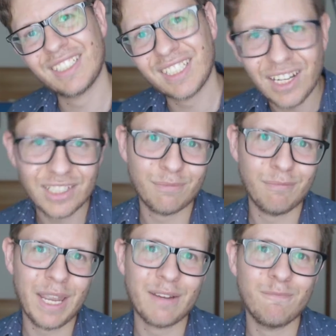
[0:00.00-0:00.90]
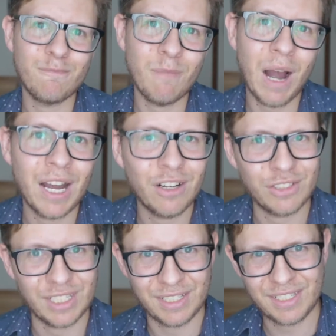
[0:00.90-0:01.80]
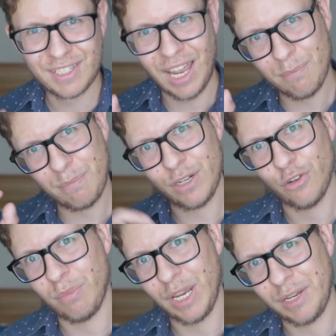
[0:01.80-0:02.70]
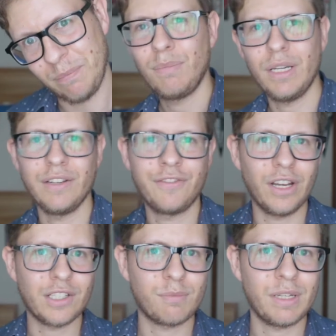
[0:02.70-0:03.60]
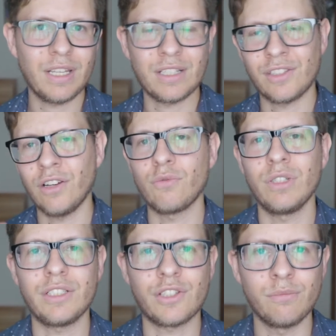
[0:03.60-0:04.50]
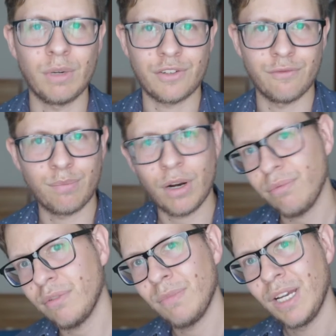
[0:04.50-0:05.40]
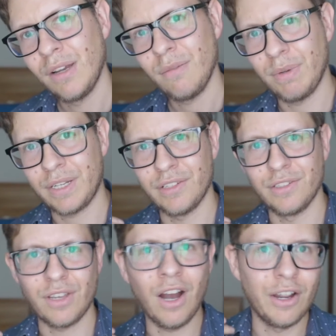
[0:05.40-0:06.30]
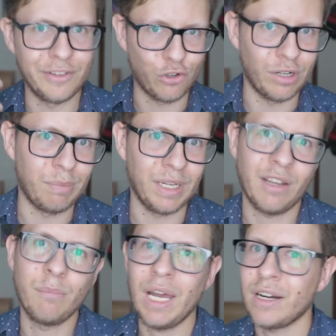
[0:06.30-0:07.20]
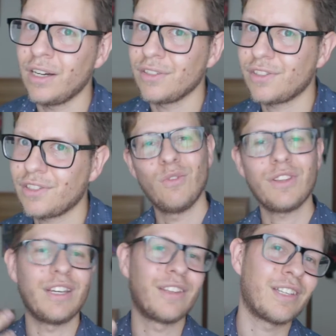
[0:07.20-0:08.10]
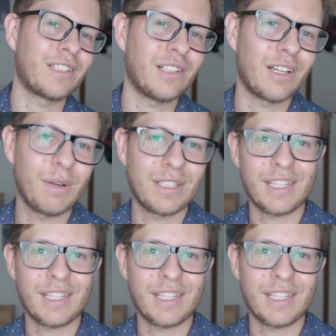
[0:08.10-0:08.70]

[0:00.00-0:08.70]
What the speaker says: does make Miles a tad bit OP. But if you ask me, that's not really too much of a problem because I enjoy being a badass. One of the other things I like about this